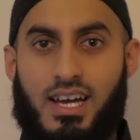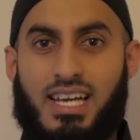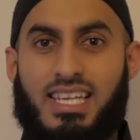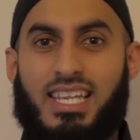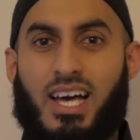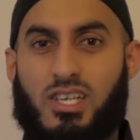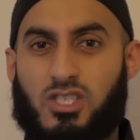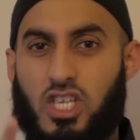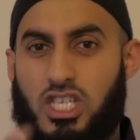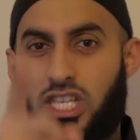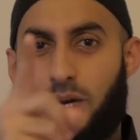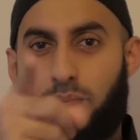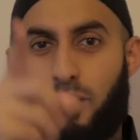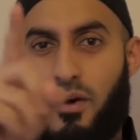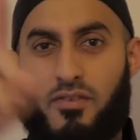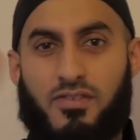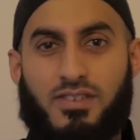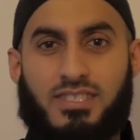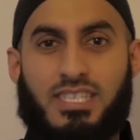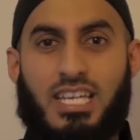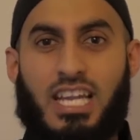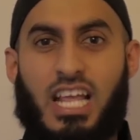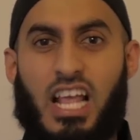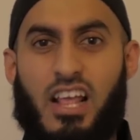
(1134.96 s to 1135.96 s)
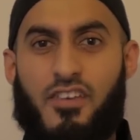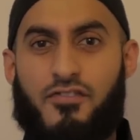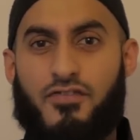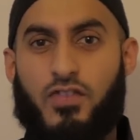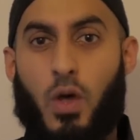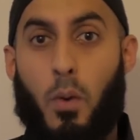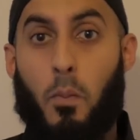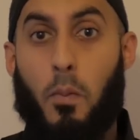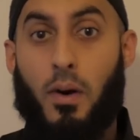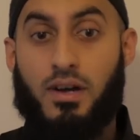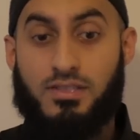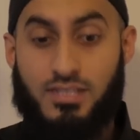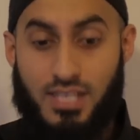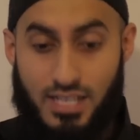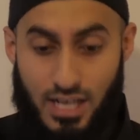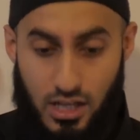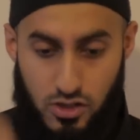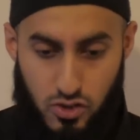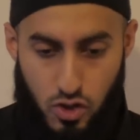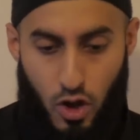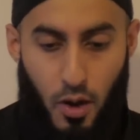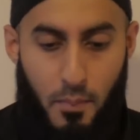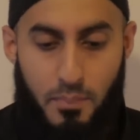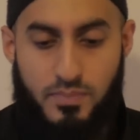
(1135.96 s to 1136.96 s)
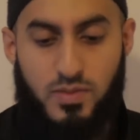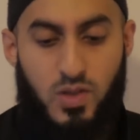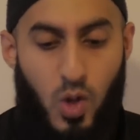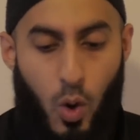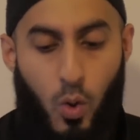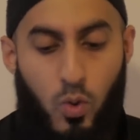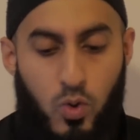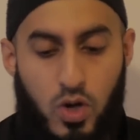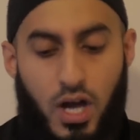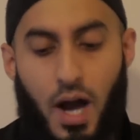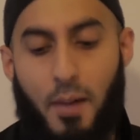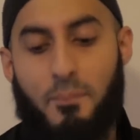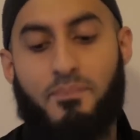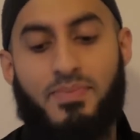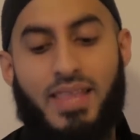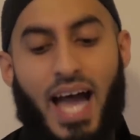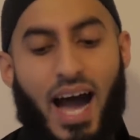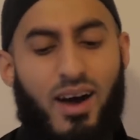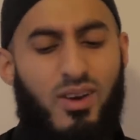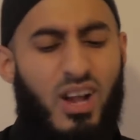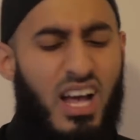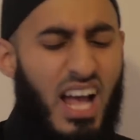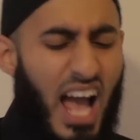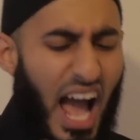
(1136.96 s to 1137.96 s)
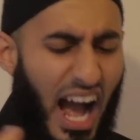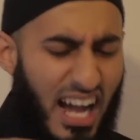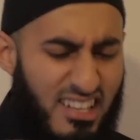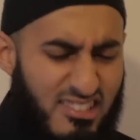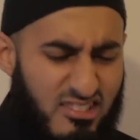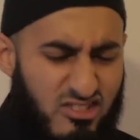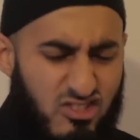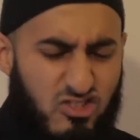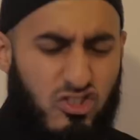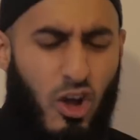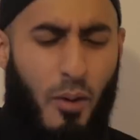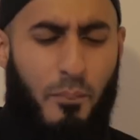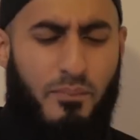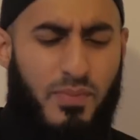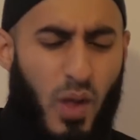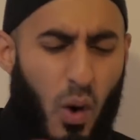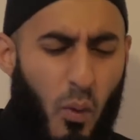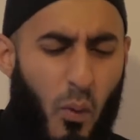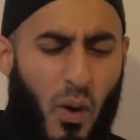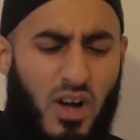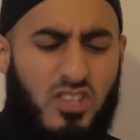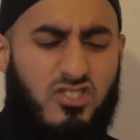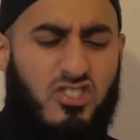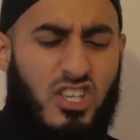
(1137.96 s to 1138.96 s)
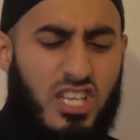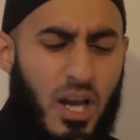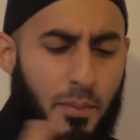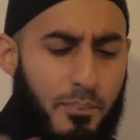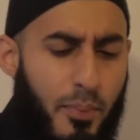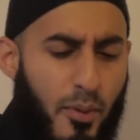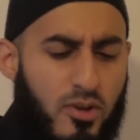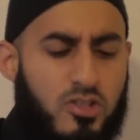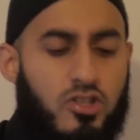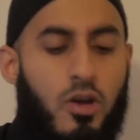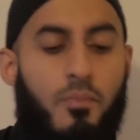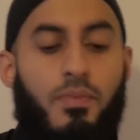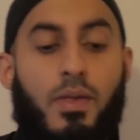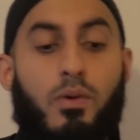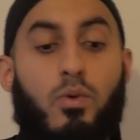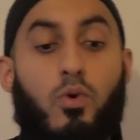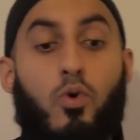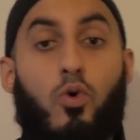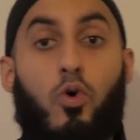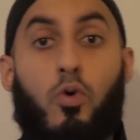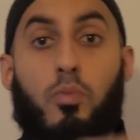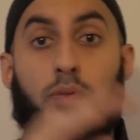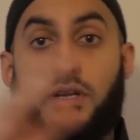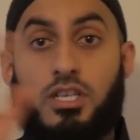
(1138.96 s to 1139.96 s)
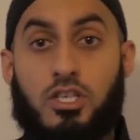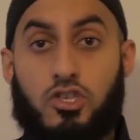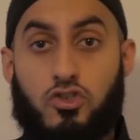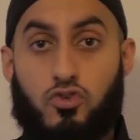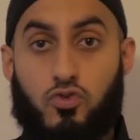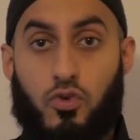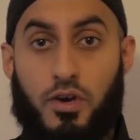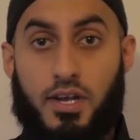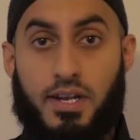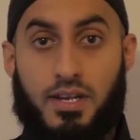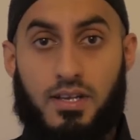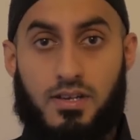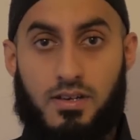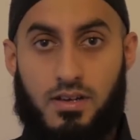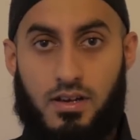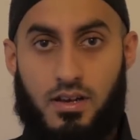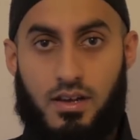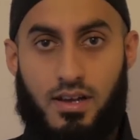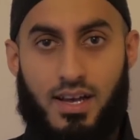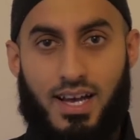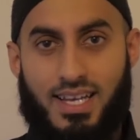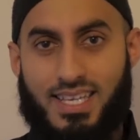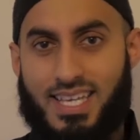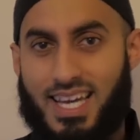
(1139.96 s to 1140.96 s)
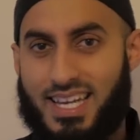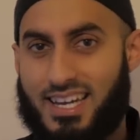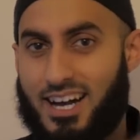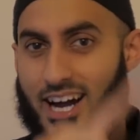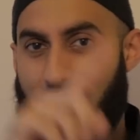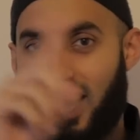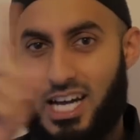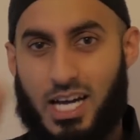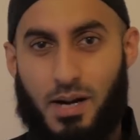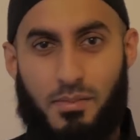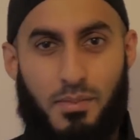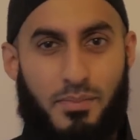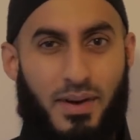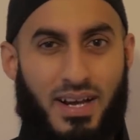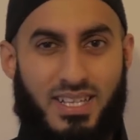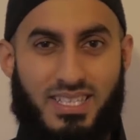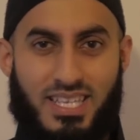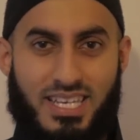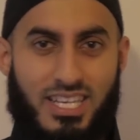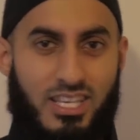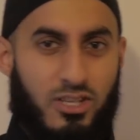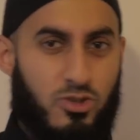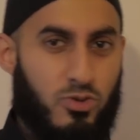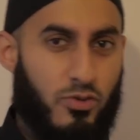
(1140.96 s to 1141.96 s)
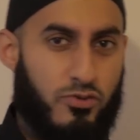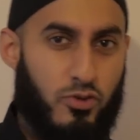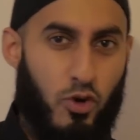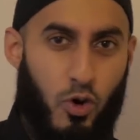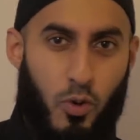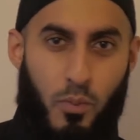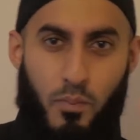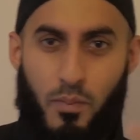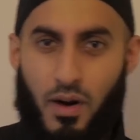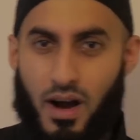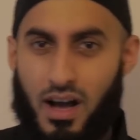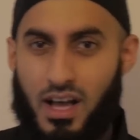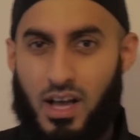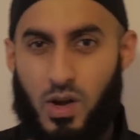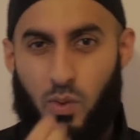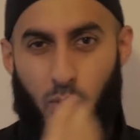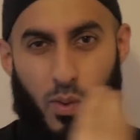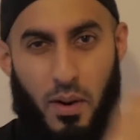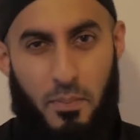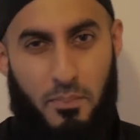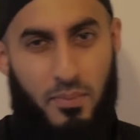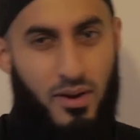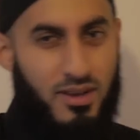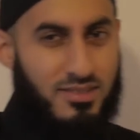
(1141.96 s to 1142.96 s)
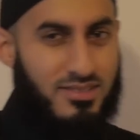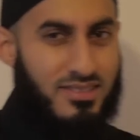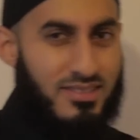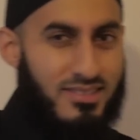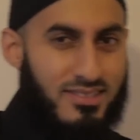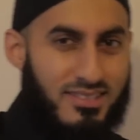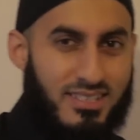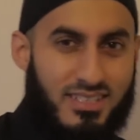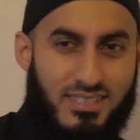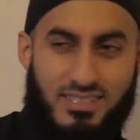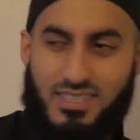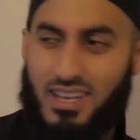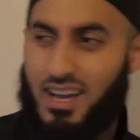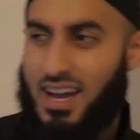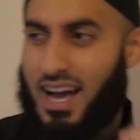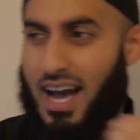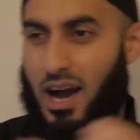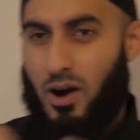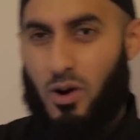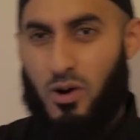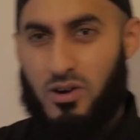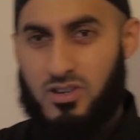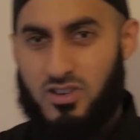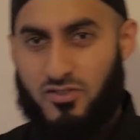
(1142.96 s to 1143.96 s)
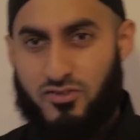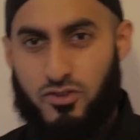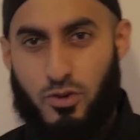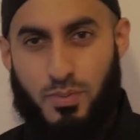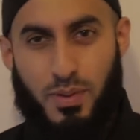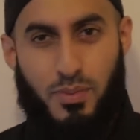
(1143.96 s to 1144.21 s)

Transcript: That's why the Prophet said, if the ones at the top don't come down and stop the ones at the bottom, they will all be destroyed. Again, coming back to the issue of the ummah, one person's sins, a few